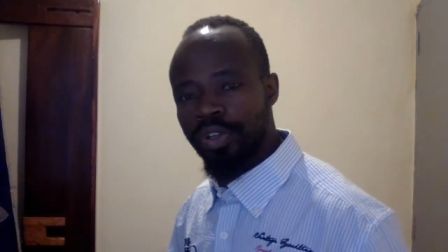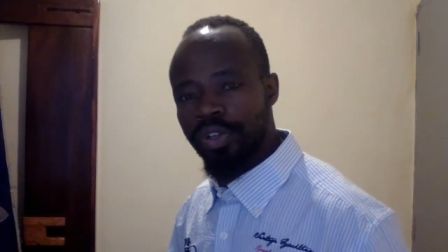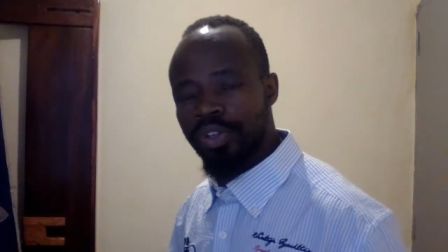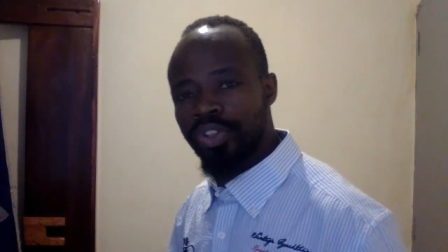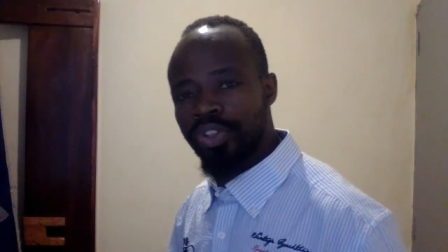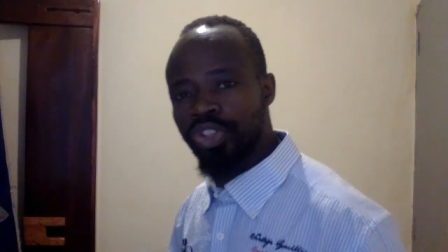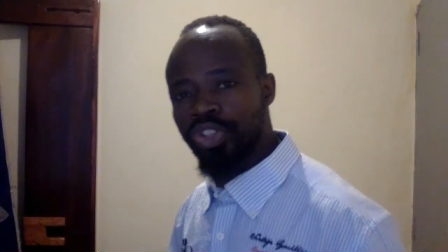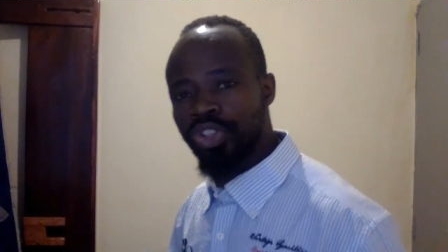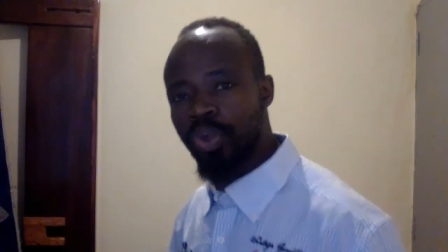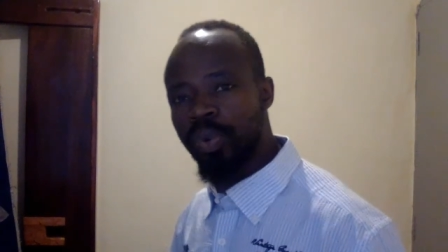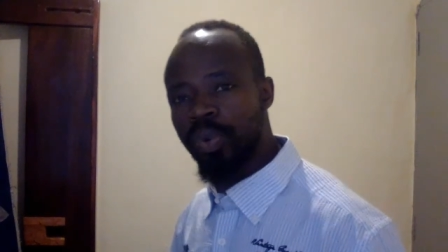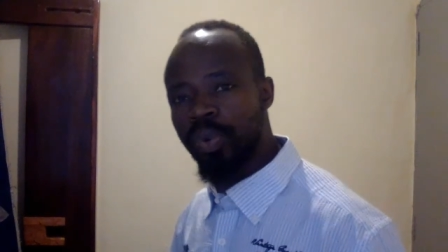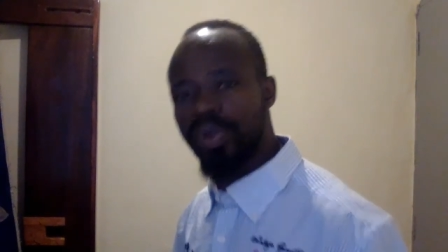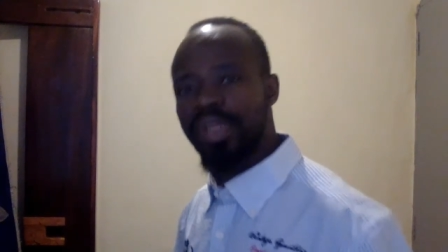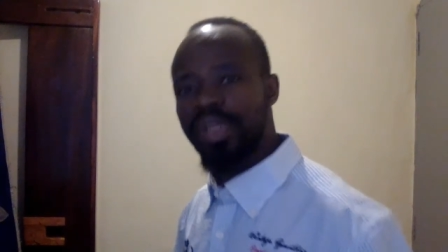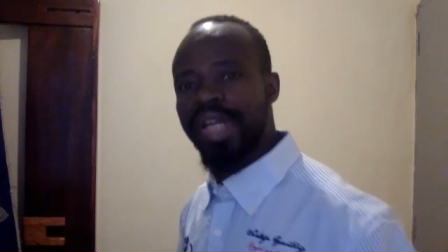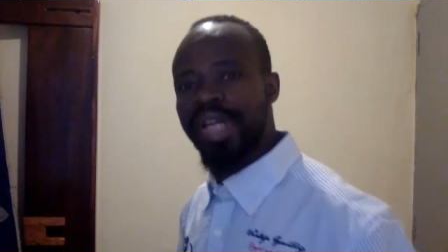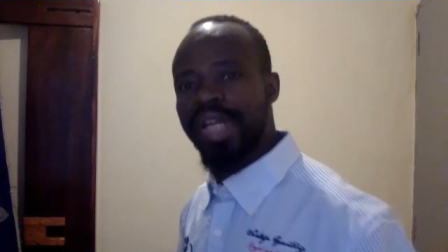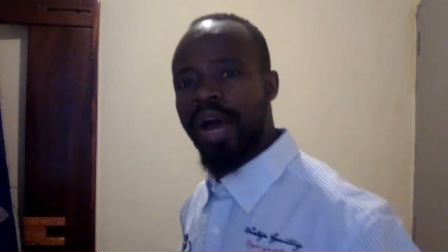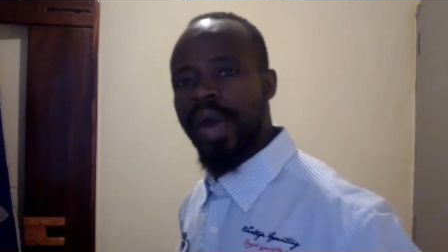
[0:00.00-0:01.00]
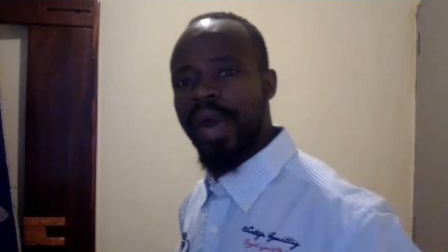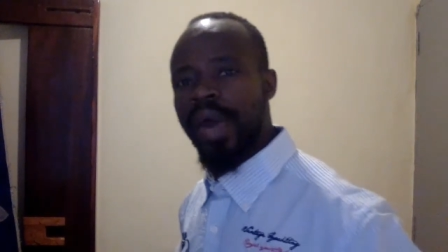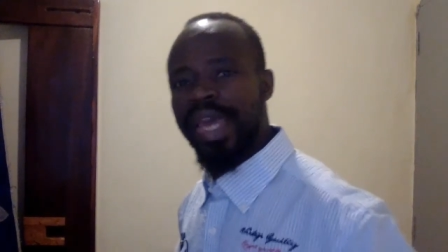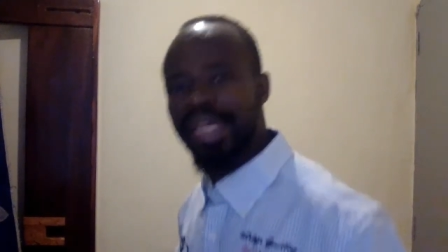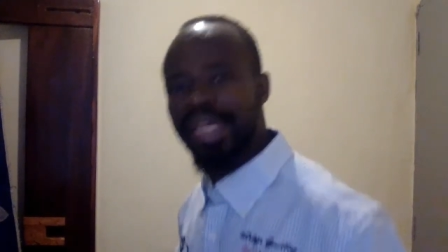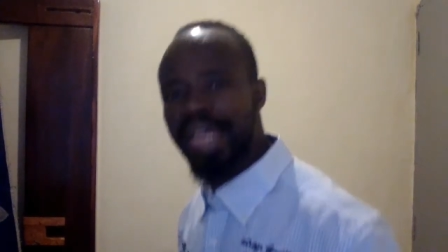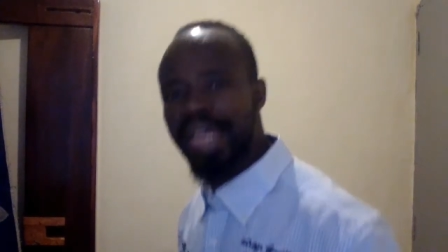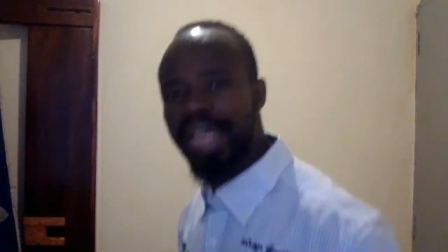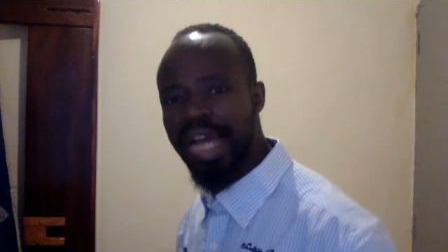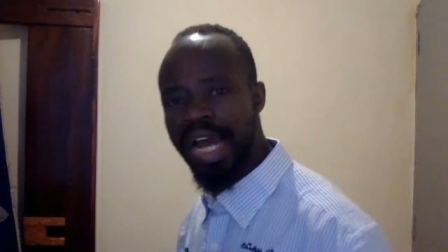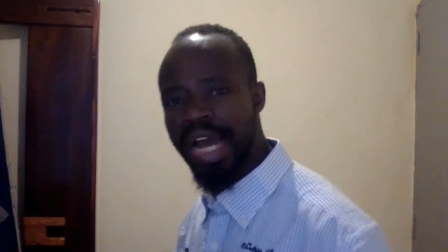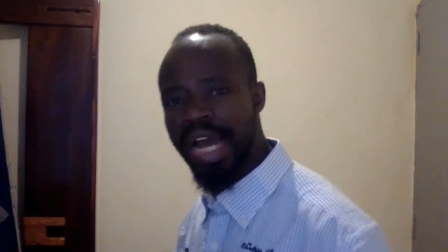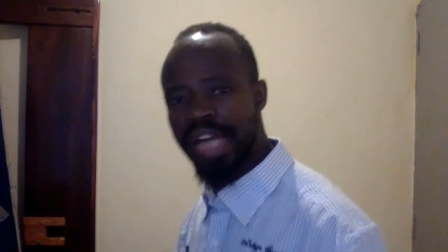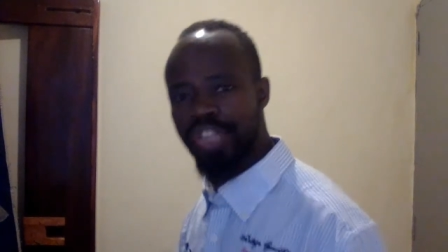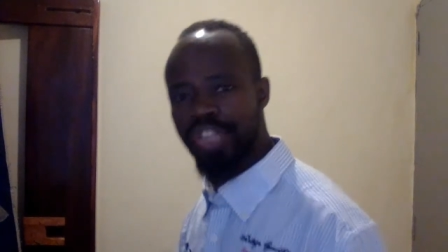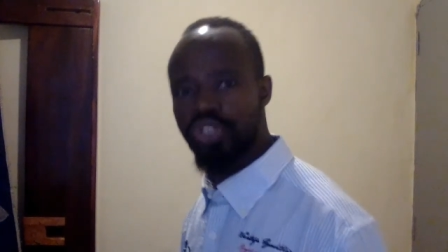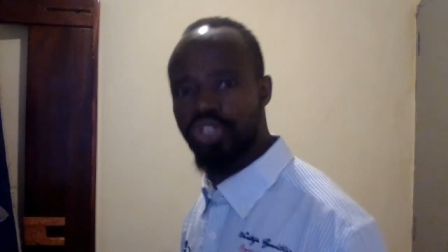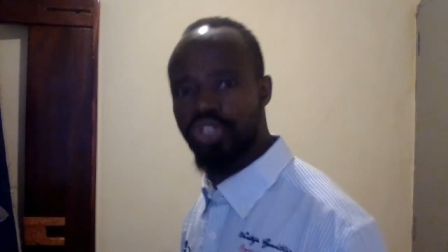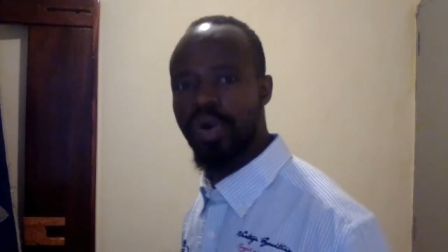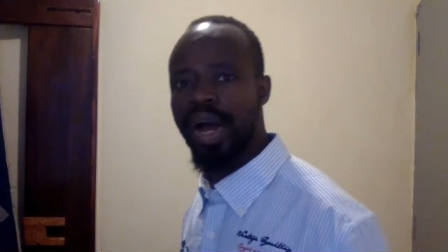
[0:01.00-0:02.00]
you will now
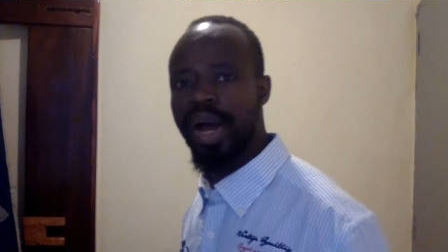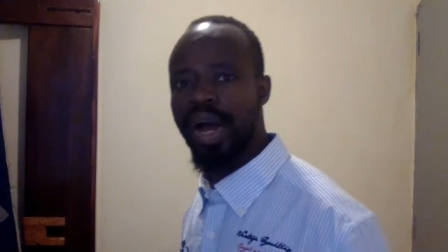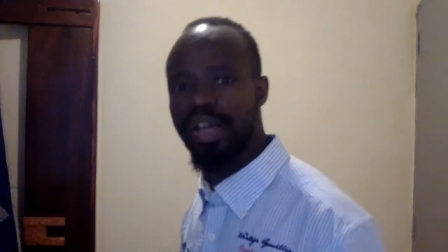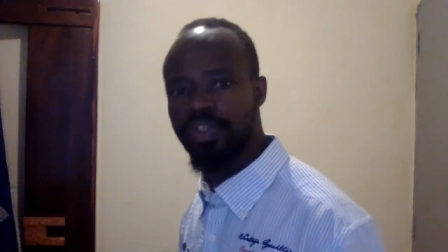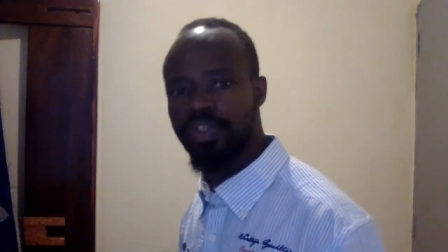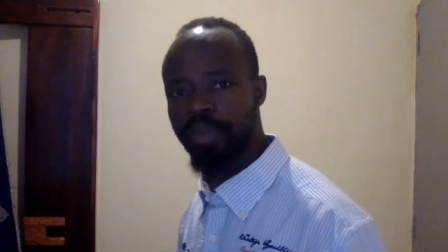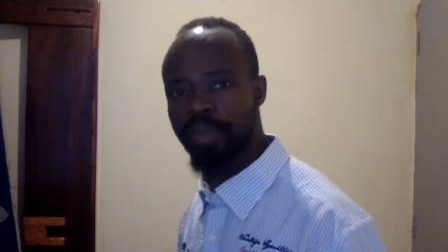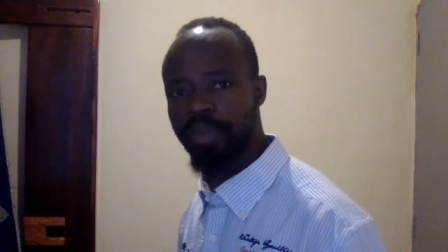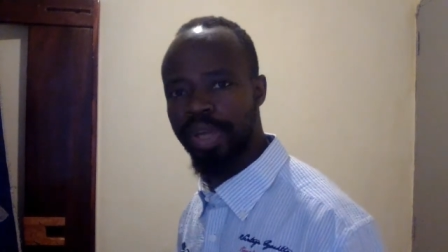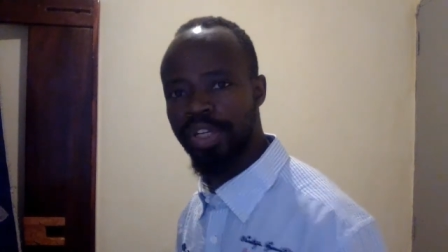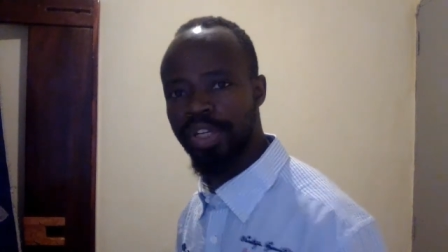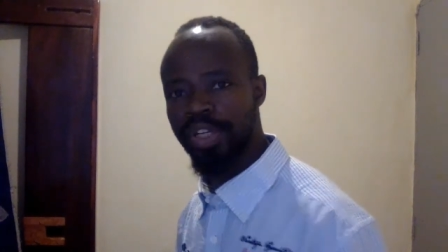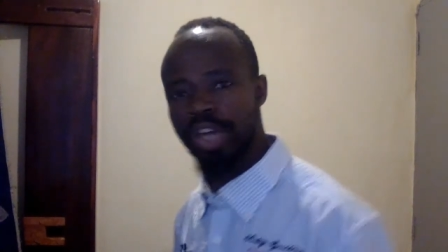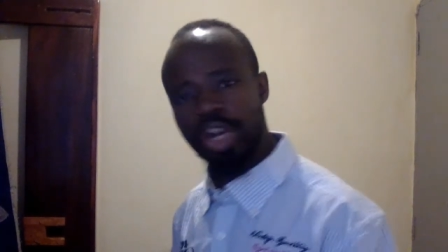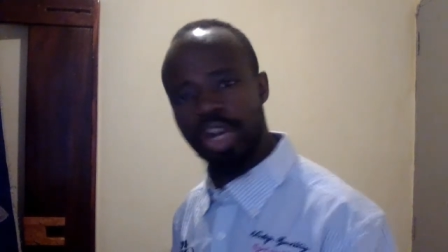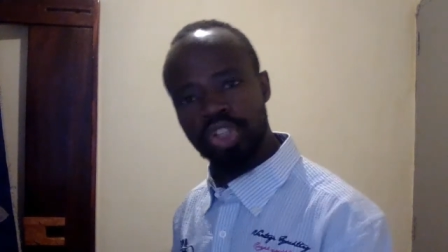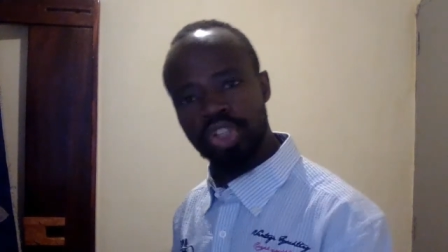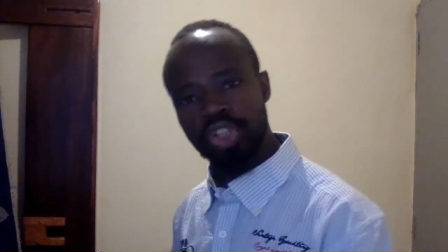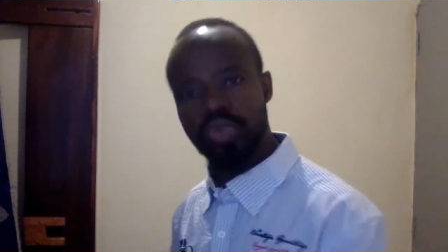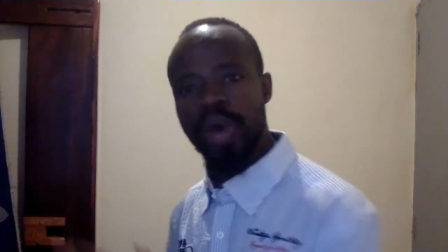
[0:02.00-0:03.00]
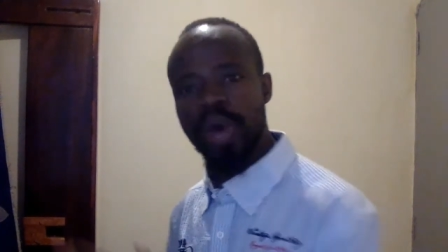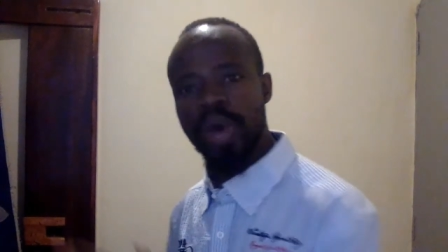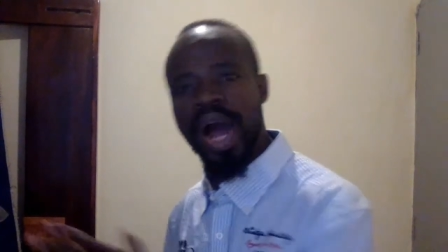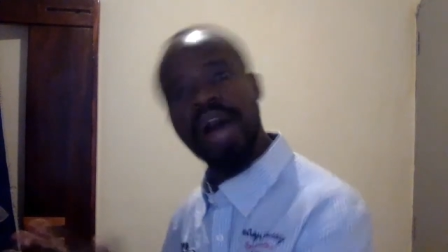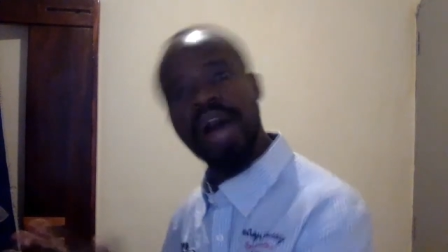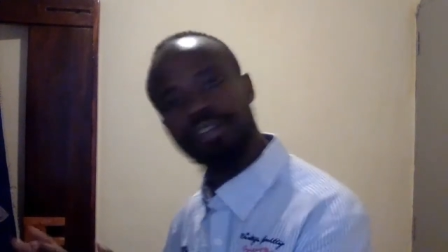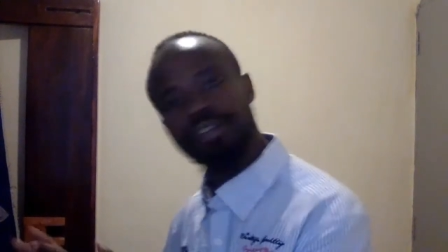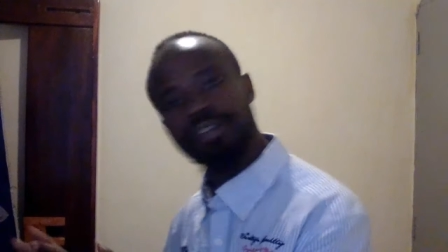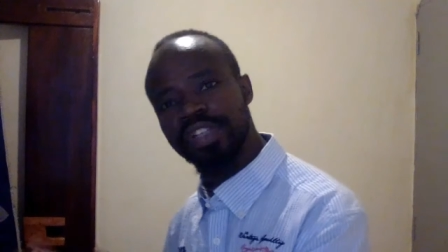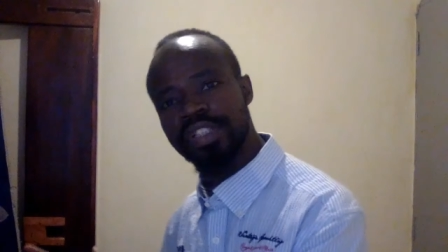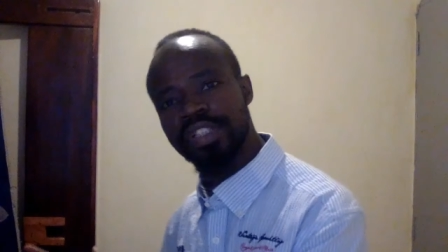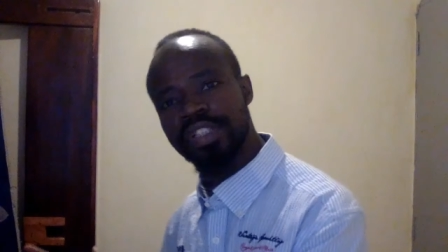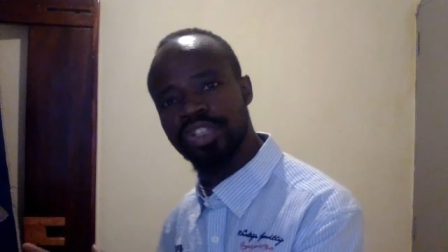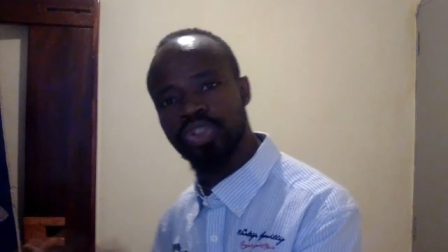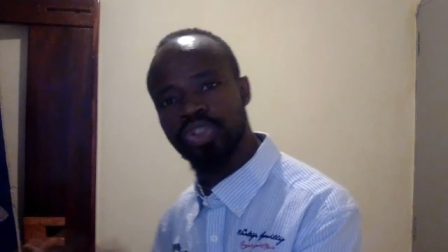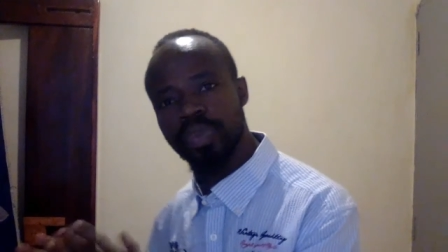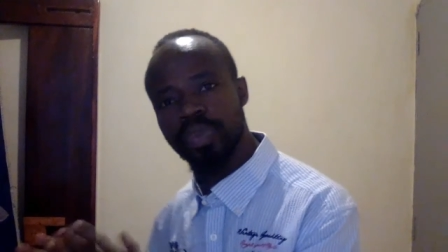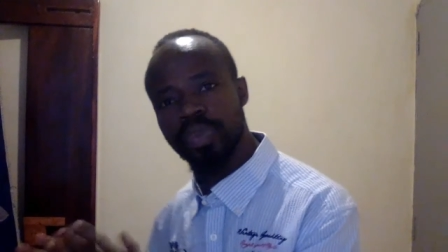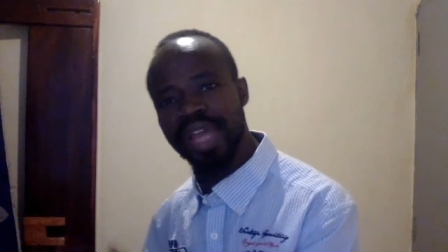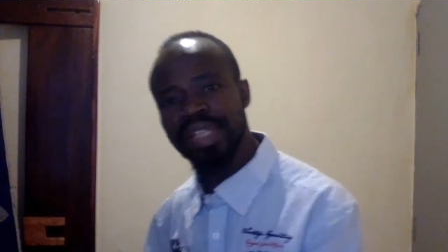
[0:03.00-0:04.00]
encourage your husband to have it
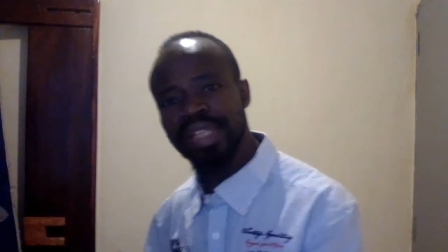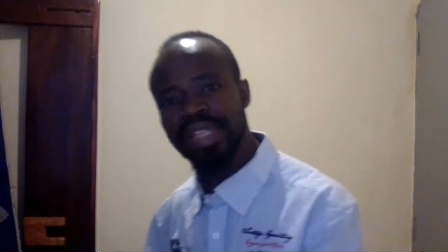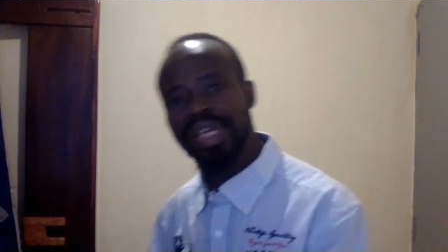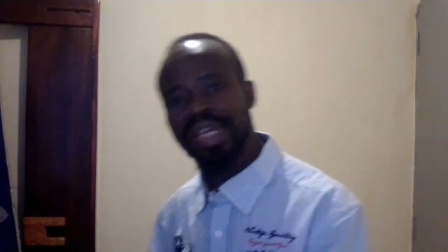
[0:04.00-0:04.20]
so that